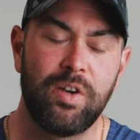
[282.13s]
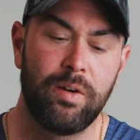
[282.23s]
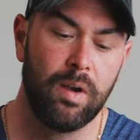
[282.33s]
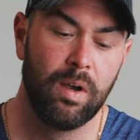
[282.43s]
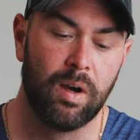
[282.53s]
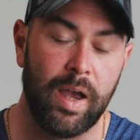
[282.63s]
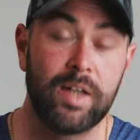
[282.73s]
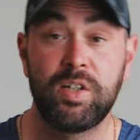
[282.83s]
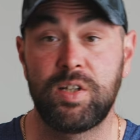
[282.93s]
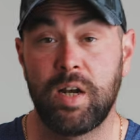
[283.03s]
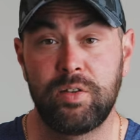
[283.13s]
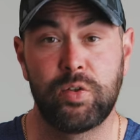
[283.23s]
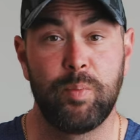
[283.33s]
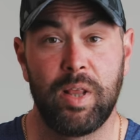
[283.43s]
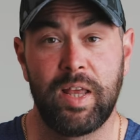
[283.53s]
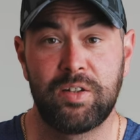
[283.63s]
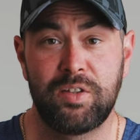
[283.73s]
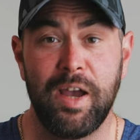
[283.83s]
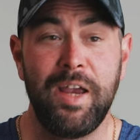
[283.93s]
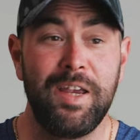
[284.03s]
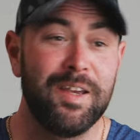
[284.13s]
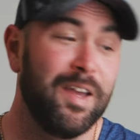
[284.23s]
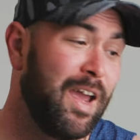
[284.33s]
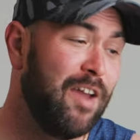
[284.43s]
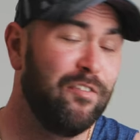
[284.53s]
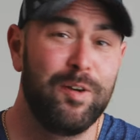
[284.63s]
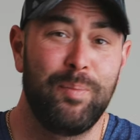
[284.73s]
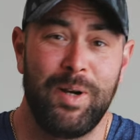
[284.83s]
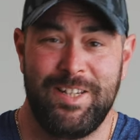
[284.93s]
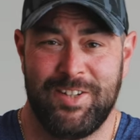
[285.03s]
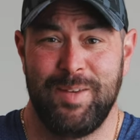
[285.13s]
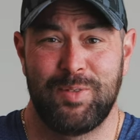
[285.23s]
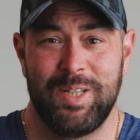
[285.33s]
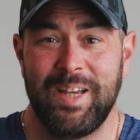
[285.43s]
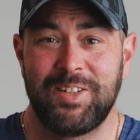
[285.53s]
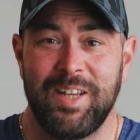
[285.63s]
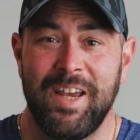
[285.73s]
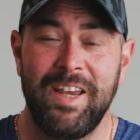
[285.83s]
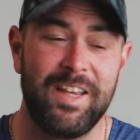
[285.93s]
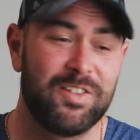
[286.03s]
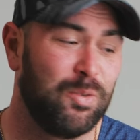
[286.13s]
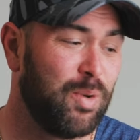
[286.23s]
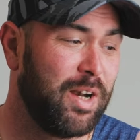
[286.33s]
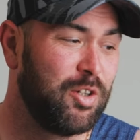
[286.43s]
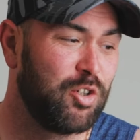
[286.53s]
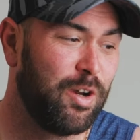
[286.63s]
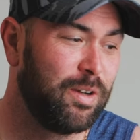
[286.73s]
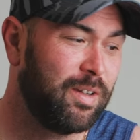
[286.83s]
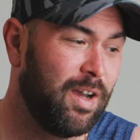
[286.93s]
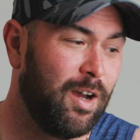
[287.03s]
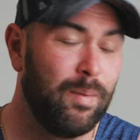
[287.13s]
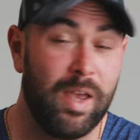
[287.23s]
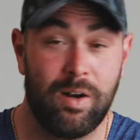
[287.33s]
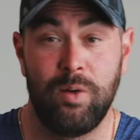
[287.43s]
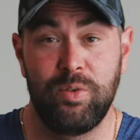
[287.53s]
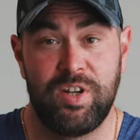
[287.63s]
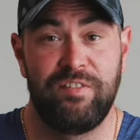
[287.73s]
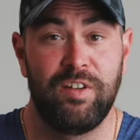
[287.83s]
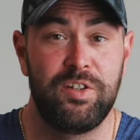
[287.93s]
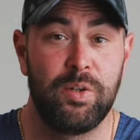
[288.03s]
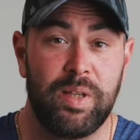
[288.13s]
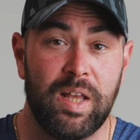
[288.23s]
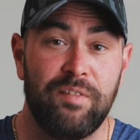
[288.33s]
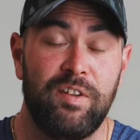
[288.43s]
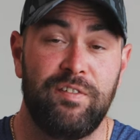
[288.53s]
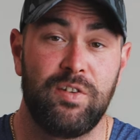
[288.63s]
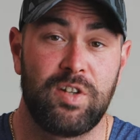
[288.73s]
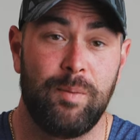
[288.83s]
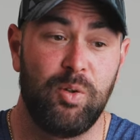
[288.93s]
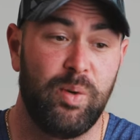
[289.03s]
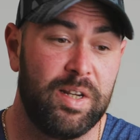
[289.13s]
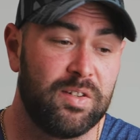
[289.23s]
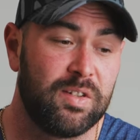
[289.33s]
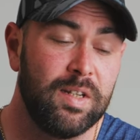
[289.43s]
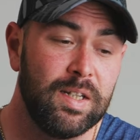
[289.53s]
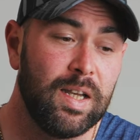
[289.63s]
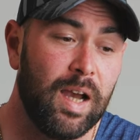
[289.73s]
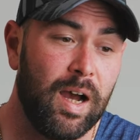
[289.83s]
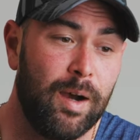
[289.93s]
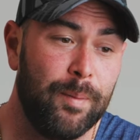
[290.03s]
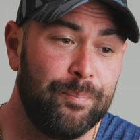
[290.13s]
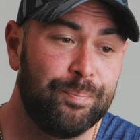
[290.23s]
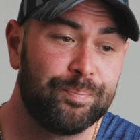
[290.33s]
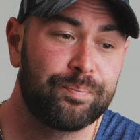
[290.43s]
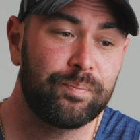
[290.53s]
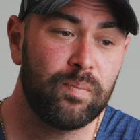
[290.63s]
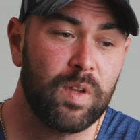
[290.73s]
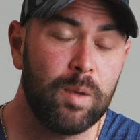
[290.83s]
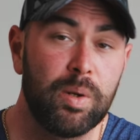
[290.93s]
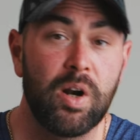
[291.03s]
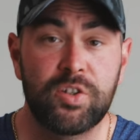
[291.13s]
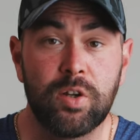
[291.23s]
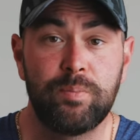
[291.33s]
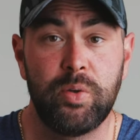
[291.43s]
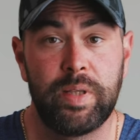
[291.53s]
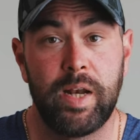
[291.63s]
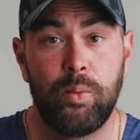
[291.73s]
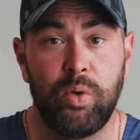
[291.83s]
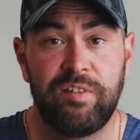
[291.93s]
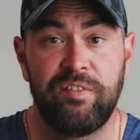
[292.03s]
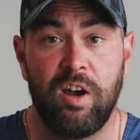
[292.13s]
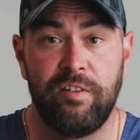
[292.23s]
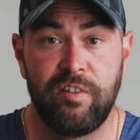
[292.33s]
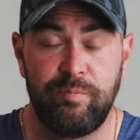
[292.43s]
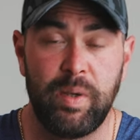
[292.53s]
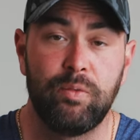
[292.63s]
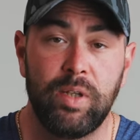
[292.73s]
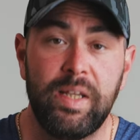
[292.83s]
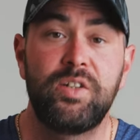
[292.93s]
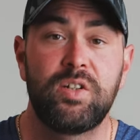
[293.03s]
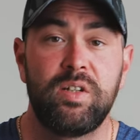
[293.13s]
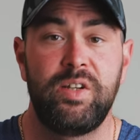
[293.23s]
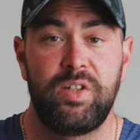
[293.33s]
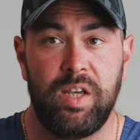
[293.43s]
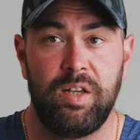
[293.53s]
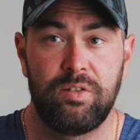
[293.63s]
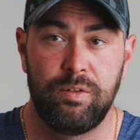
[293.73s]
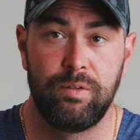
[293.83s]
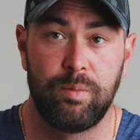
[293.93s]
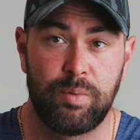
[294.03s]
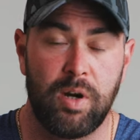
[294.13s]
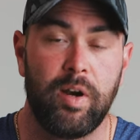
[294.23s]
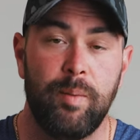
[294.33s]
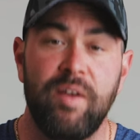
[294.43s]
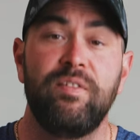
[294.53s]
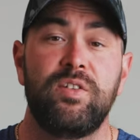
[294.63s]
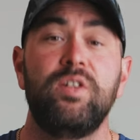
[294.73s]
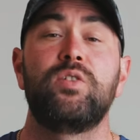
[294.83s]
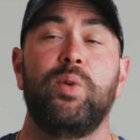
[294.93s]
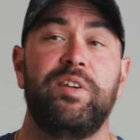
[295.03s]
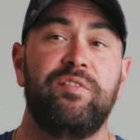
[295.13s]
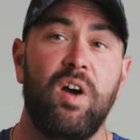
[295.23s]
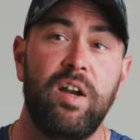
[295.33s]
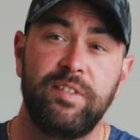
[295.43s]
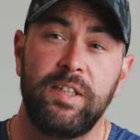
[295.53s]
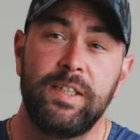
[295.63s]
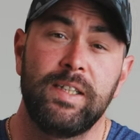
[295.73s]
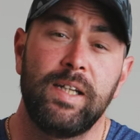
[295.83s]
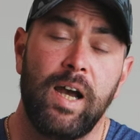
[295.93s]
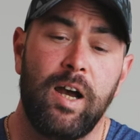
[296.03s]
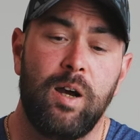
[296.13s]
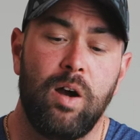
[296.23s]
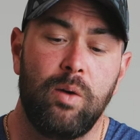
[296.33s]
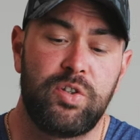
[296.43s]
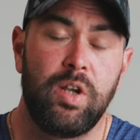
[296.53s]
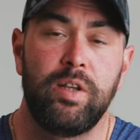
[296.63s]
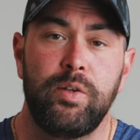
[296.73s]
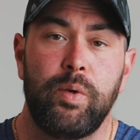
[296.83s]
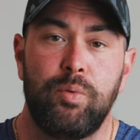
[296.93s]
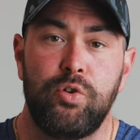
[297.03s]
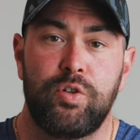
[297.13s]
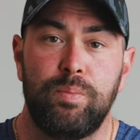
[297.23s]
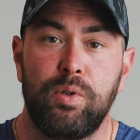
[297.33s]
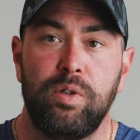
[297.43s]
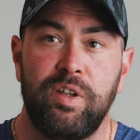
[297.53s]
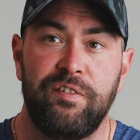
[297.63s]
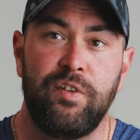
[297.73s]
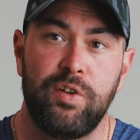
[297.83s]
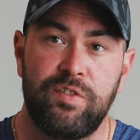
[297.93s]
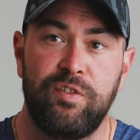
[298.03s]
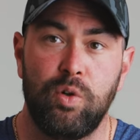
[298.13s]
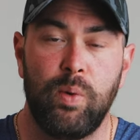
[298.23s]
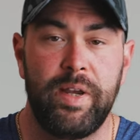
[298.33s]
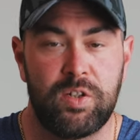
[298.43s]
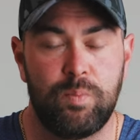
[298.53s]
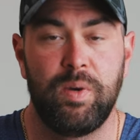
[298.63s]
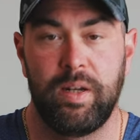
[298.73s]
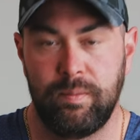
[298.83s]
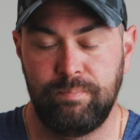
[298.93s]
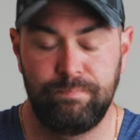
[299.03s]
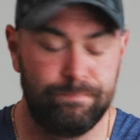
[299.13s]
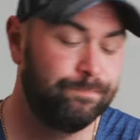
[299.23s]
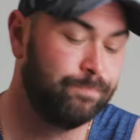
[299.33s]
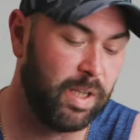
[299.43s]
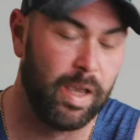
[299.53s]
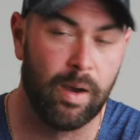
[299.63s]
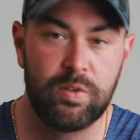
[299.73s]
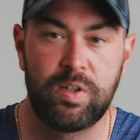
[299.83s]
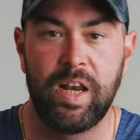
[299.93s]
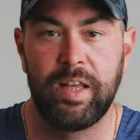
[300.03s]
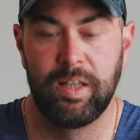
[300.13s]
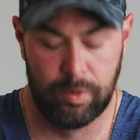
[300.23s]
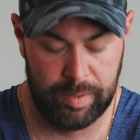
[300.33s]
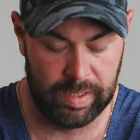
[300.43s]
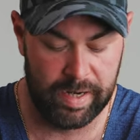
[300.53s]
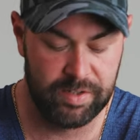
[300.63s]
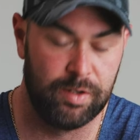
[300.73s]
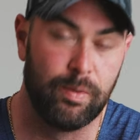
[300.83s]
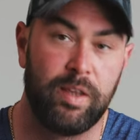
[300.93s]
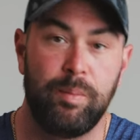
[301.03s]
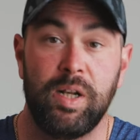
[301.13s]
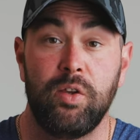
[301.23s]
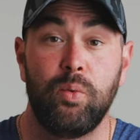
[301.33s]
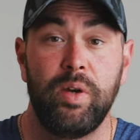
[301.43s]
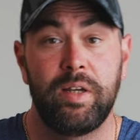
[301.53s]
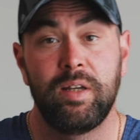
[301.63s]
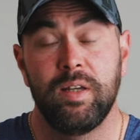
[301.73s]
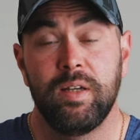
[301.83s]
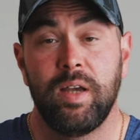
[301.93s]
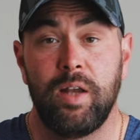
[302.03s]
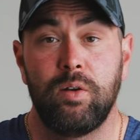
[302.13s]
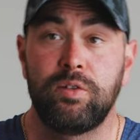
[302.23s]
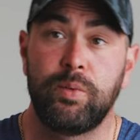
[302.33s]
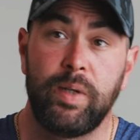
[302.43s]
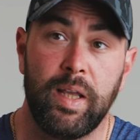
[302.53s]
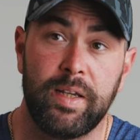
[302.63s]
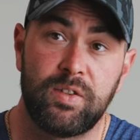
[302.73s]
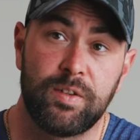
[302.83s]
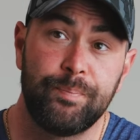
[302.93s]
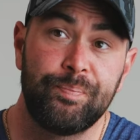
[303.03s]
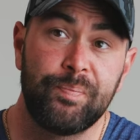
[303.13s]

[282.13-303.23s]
So I actually started doing my legs day. Everybody skips legs day. It's a running joke. And I was definitely doing that for the first couple of weeks. But I stopped doing that in week 5. I've been religiously sticking to the program ever since week 5. I was certainly doing push and pull in the first 4 weeks, but yeah, I was getting a little bit lazy around the middle of the week and not doing legs.